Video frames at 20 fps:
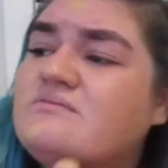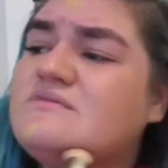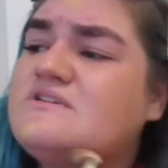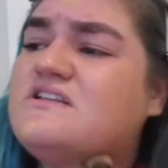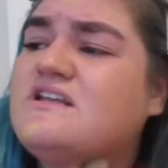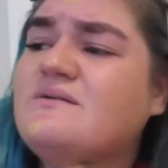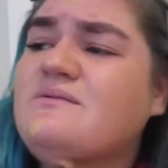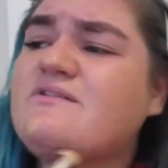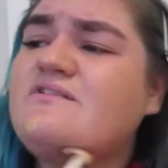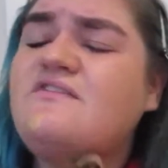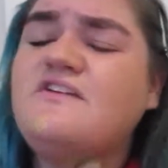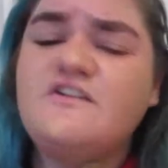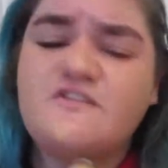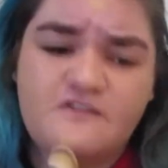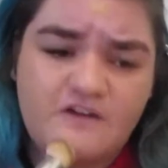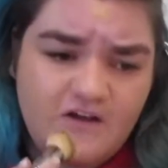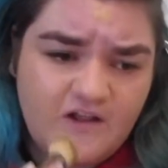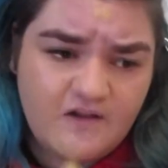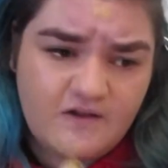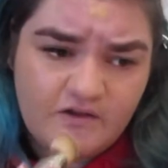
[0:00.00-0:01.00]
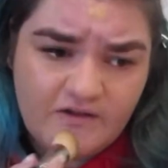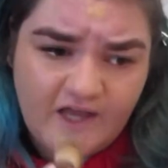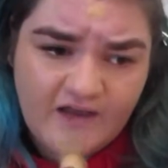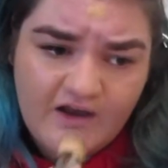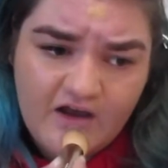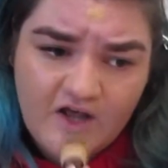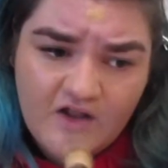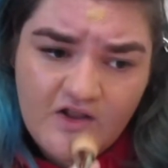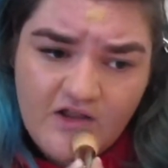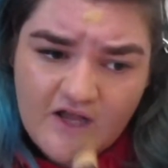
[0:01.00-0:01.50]
Some of you follow
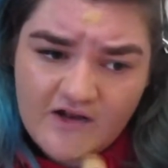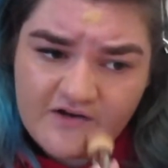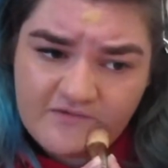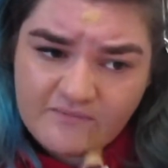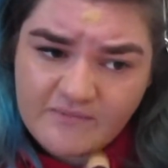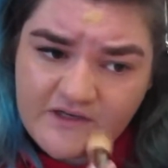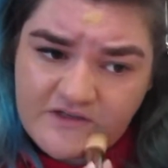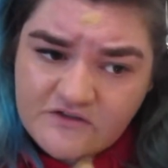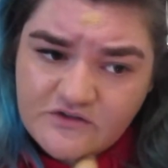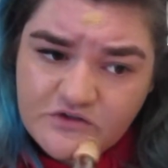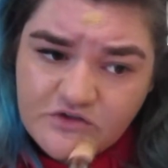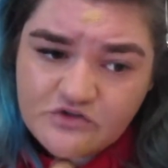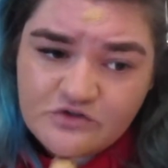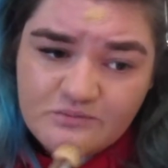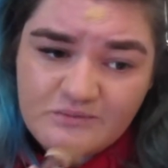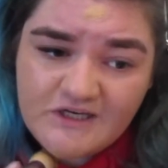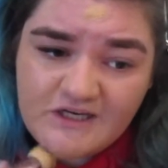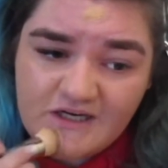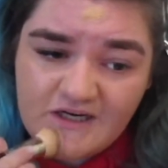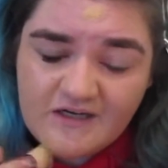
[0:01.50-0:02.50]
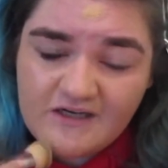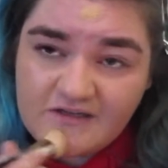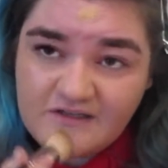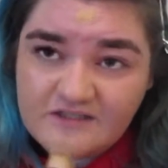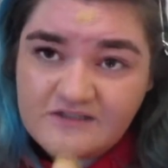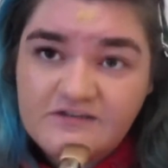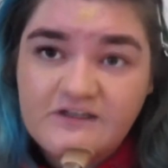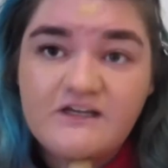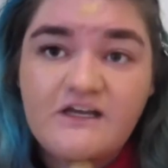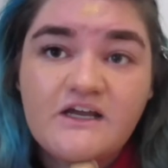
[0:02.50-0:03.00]
like a lot of my social
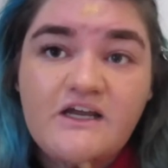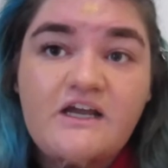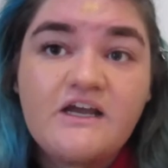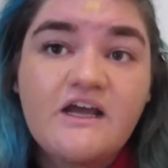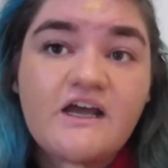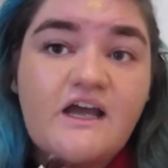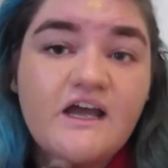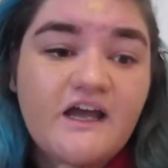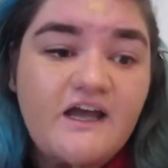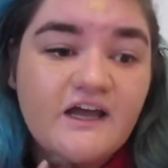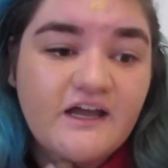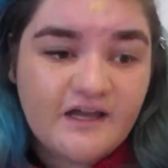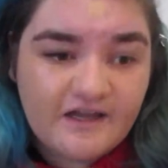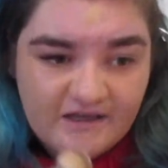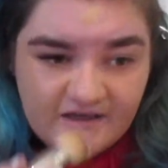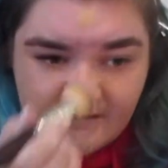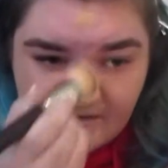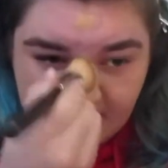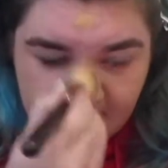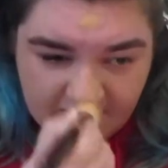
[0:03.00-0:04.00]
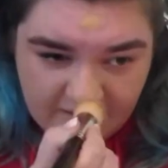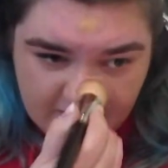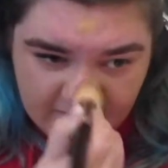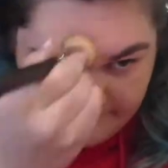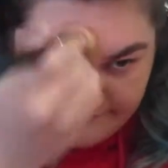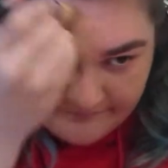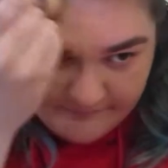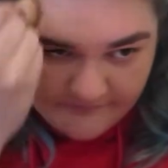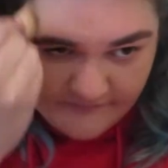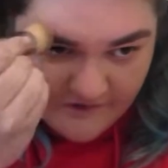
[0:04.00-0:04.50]
medias and
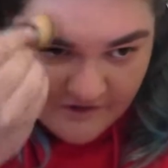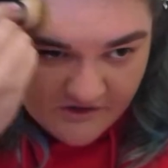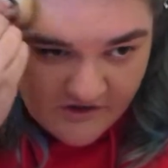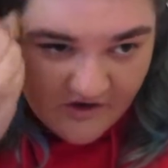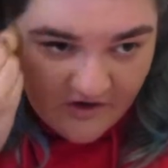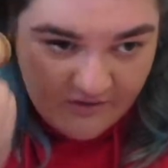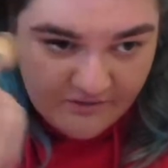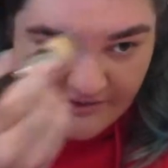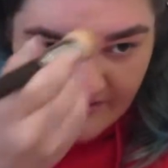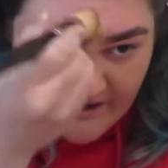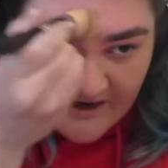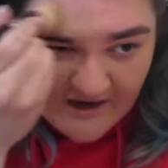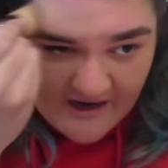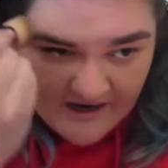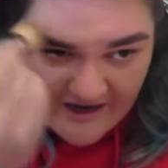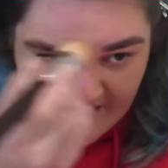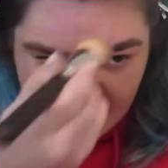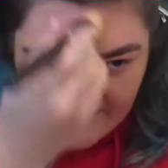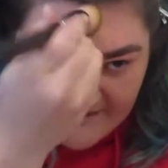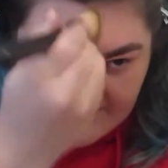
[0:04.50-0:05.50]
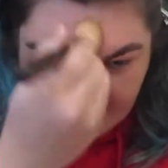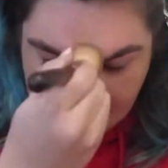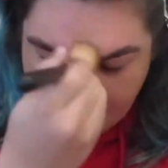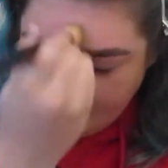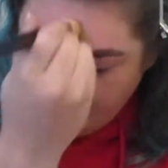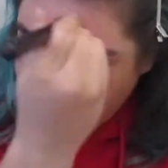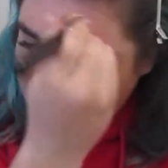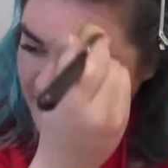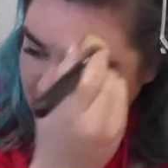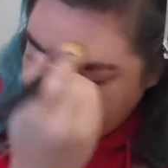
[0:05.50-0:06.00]
know that I
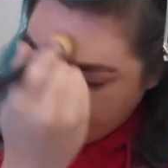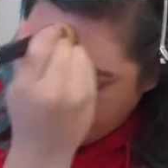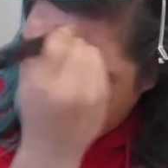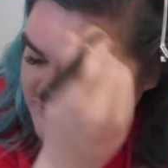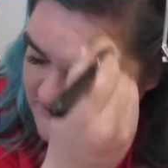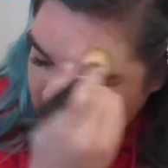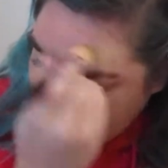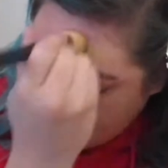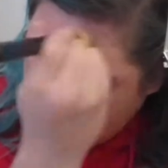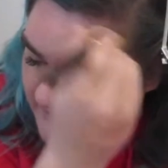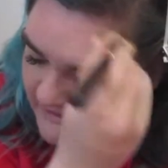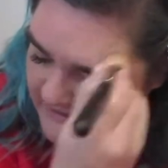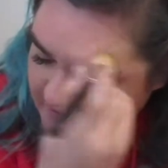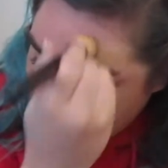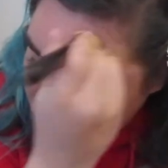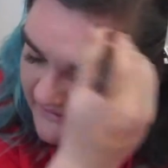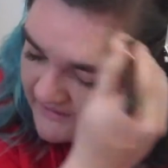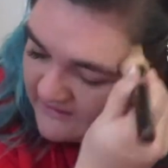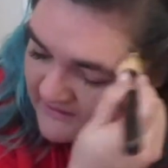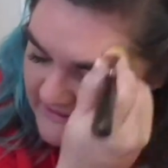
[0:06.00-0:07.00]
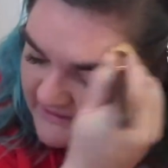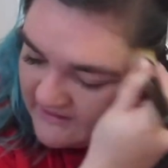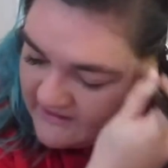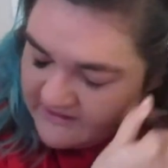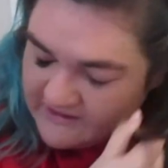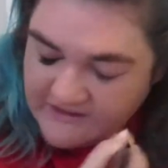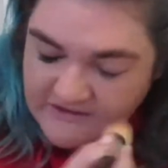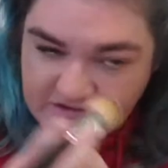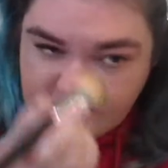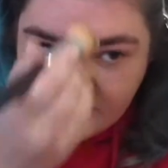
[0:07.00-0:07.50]
didn't post on
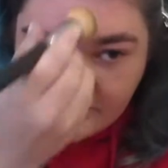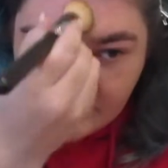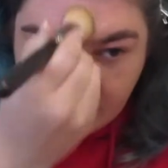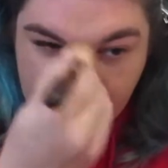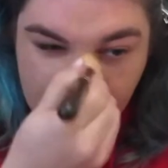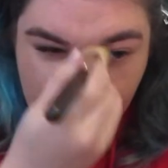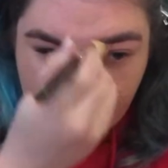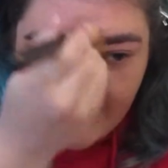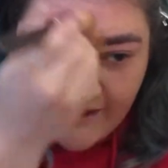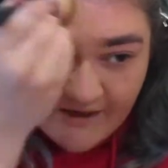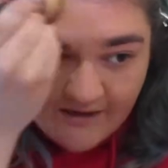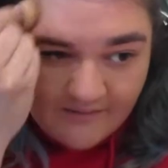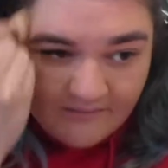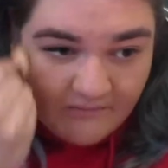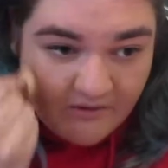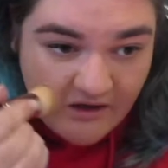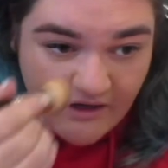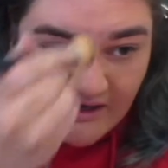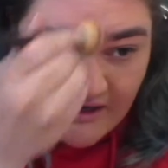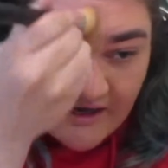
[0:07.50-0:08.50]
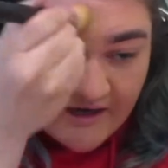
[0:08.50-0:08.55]
Instagram.